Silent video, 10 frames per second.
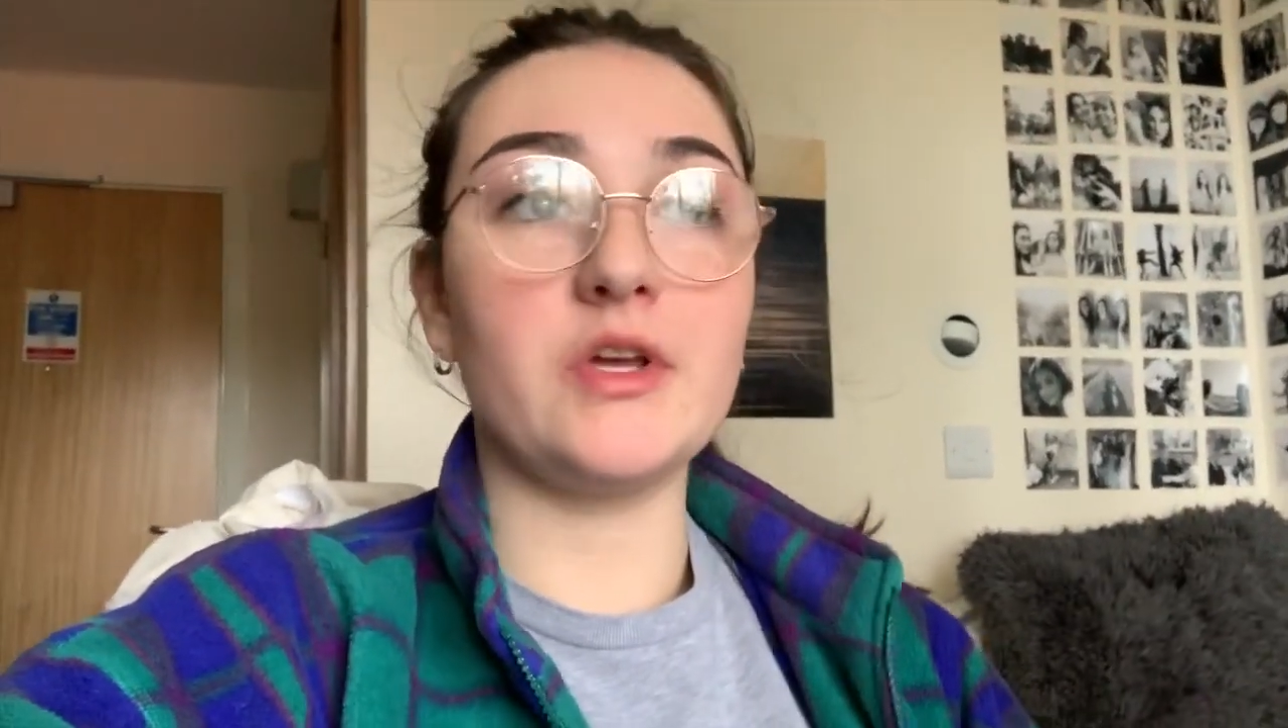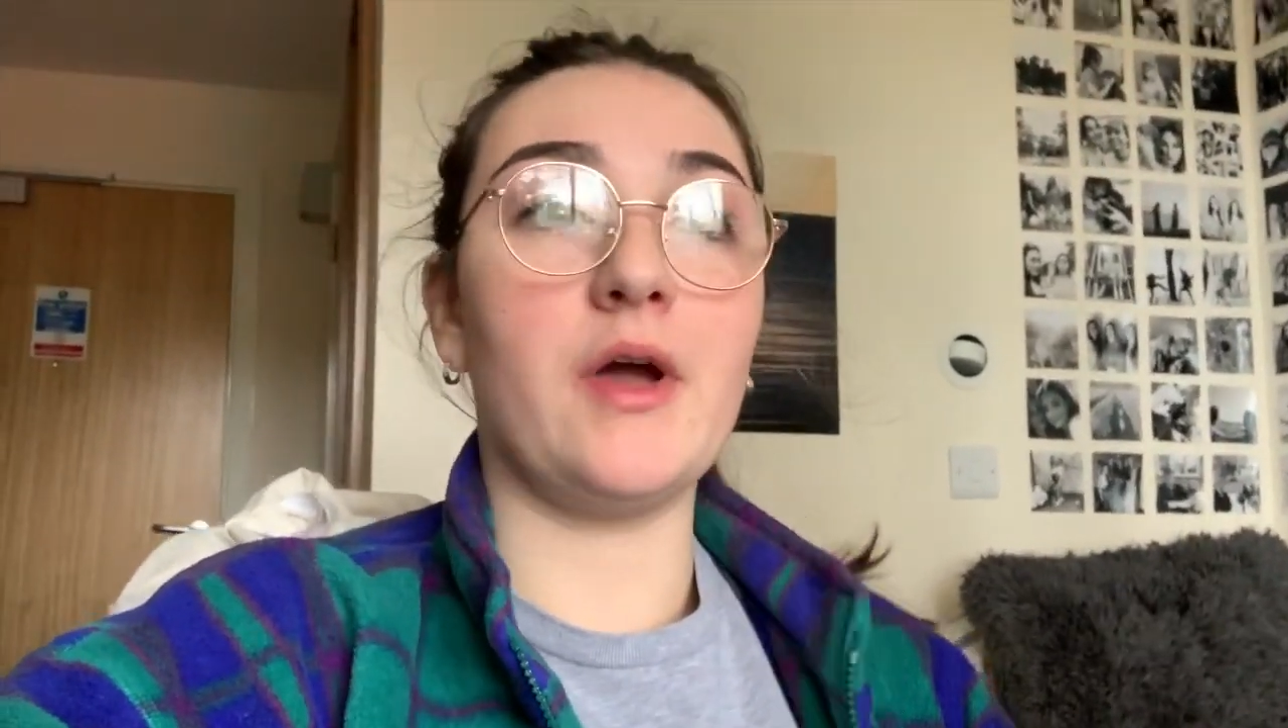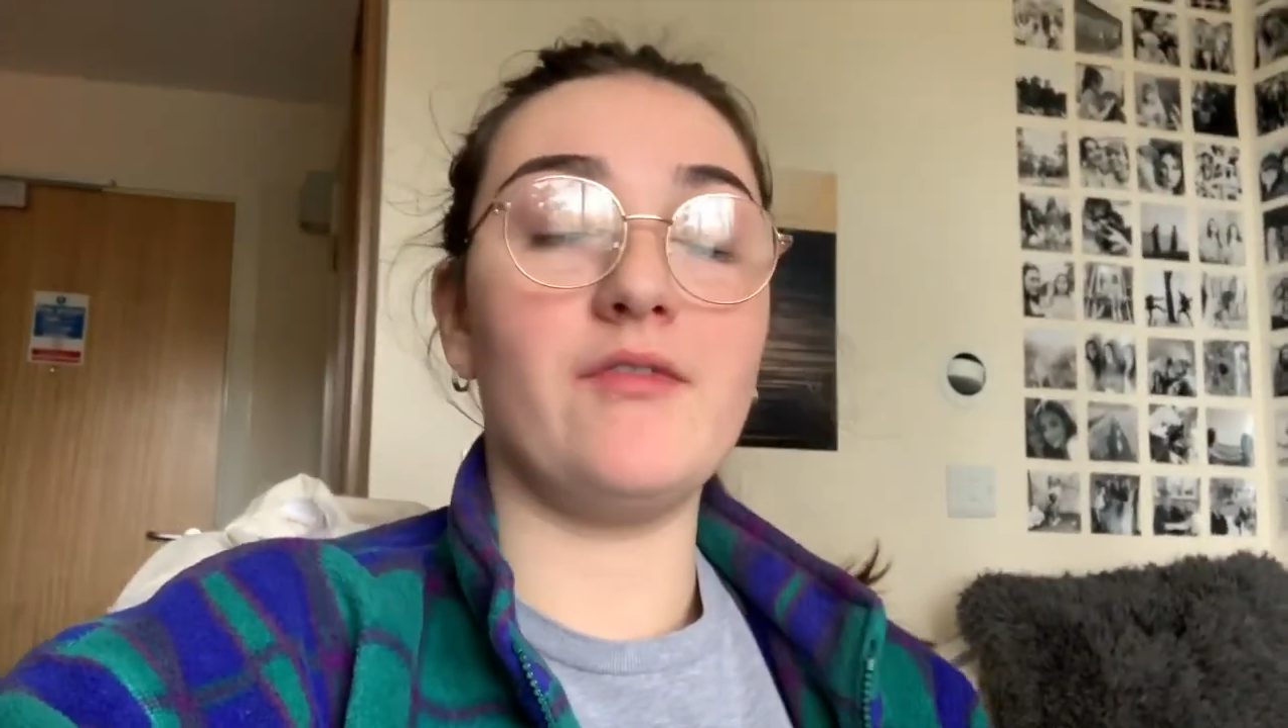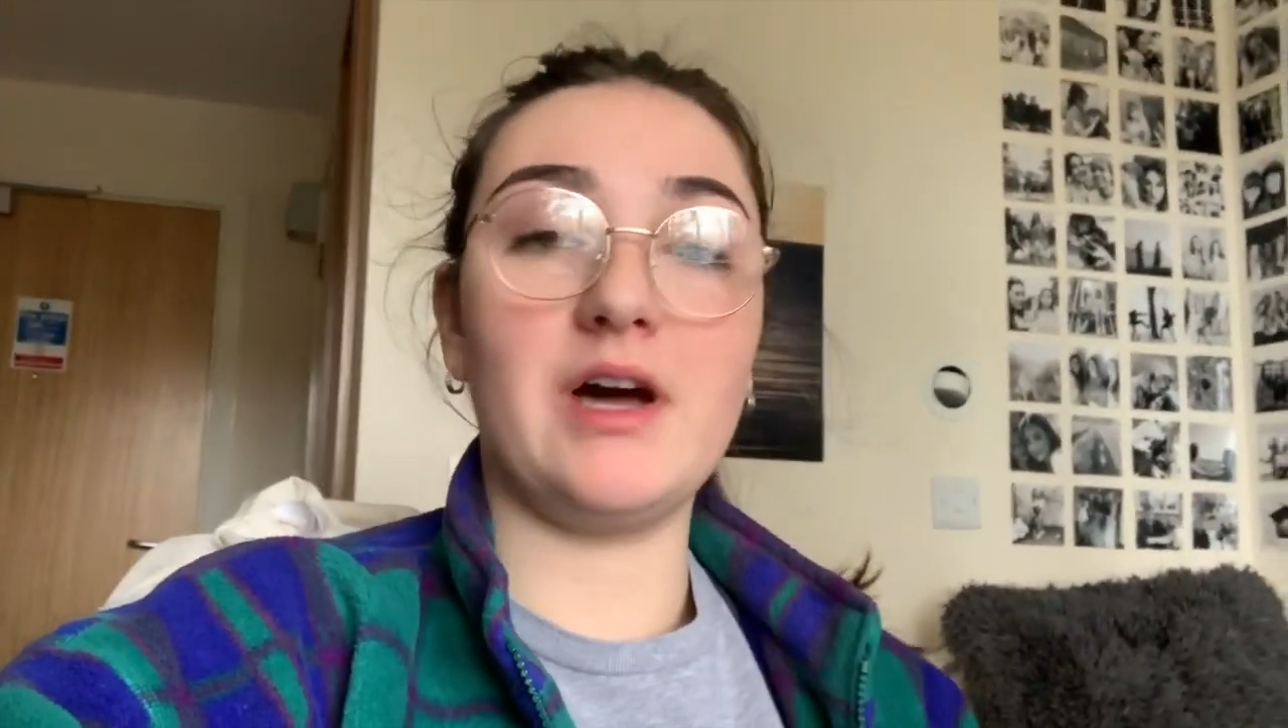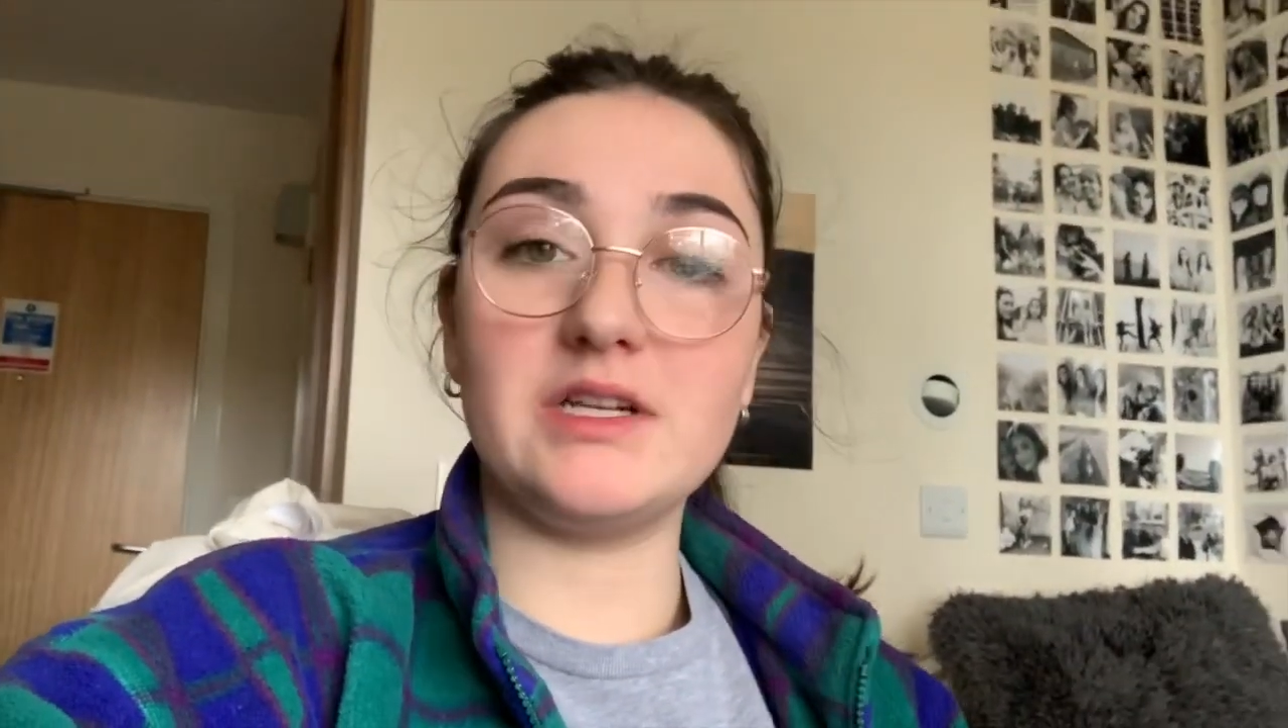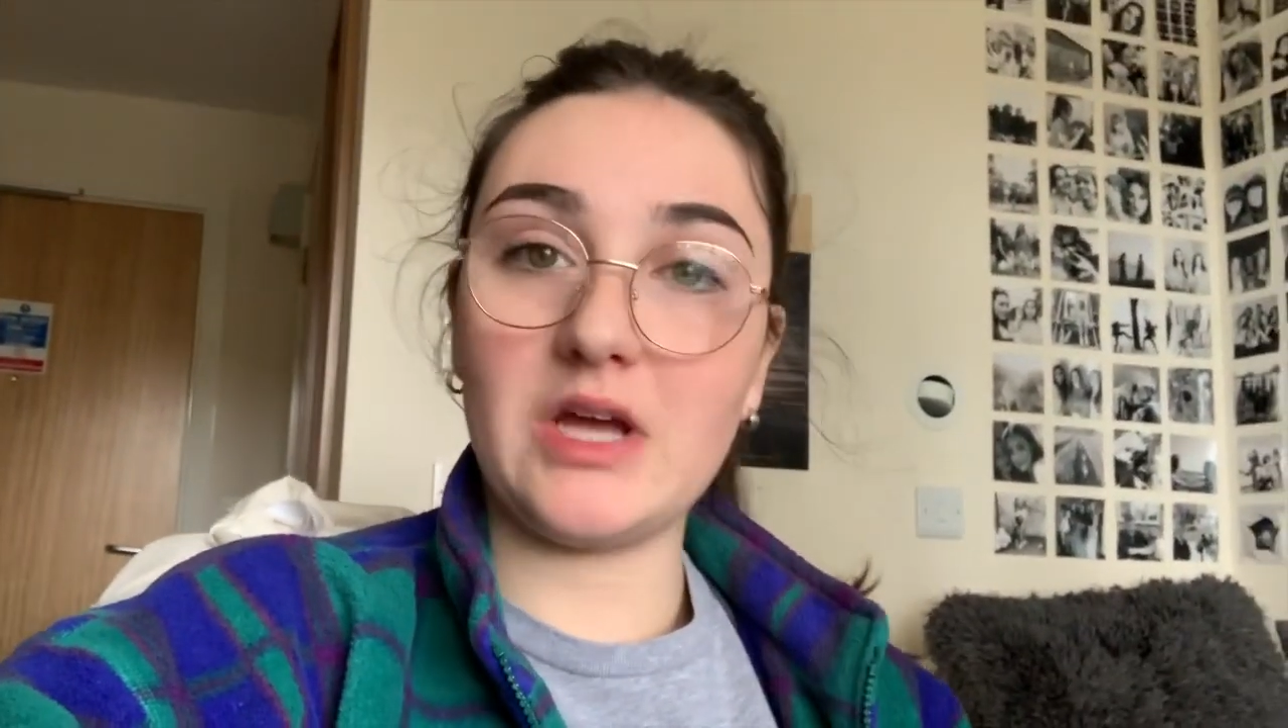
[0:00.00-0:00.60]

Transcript: so I've had to